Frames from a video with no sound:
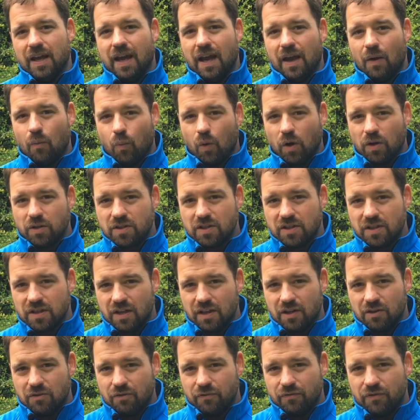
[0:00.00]
And once
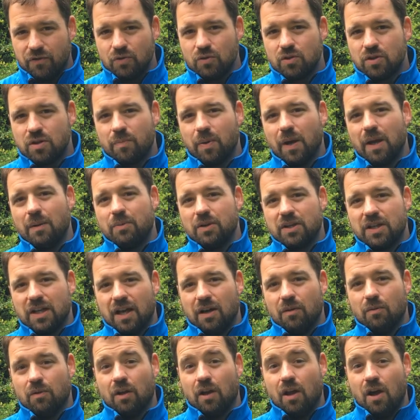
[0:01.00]
you've used the paper
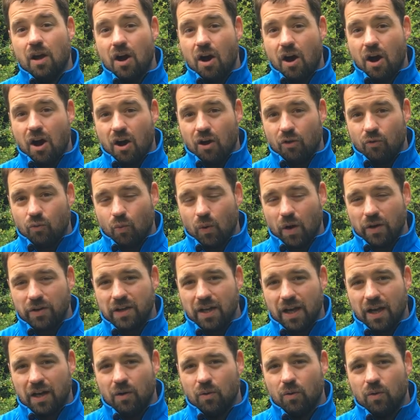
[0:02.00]
towel on one
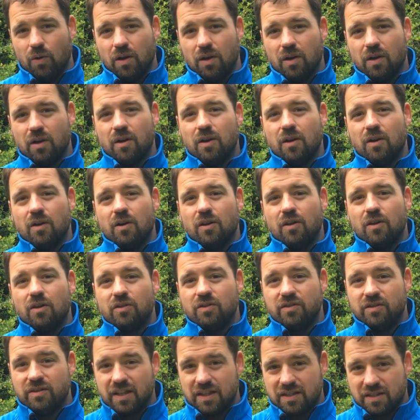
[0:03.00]
cow,
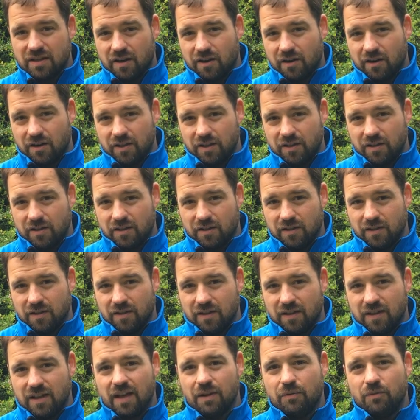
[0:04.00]
discard it.
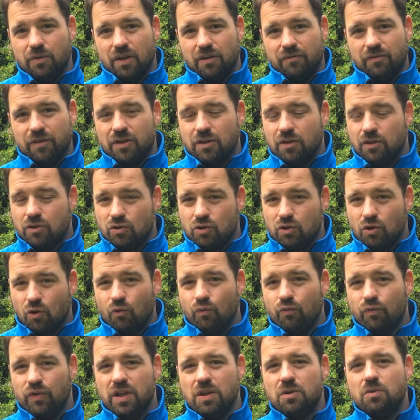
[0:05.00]
Get rid of it.
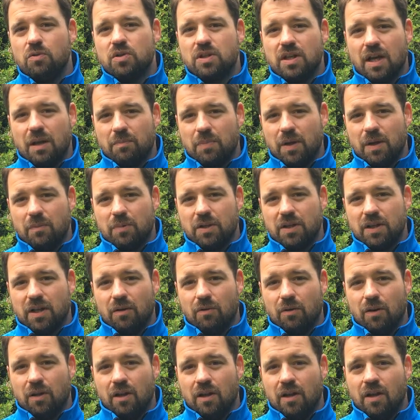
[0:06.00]
Don't reuse that paper
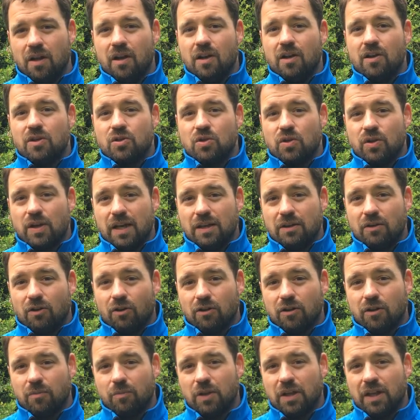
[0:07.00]
towel. So that
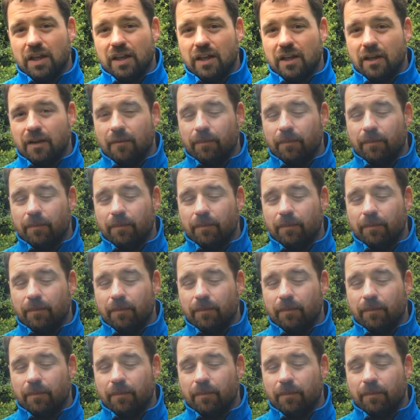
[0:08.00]
ultimately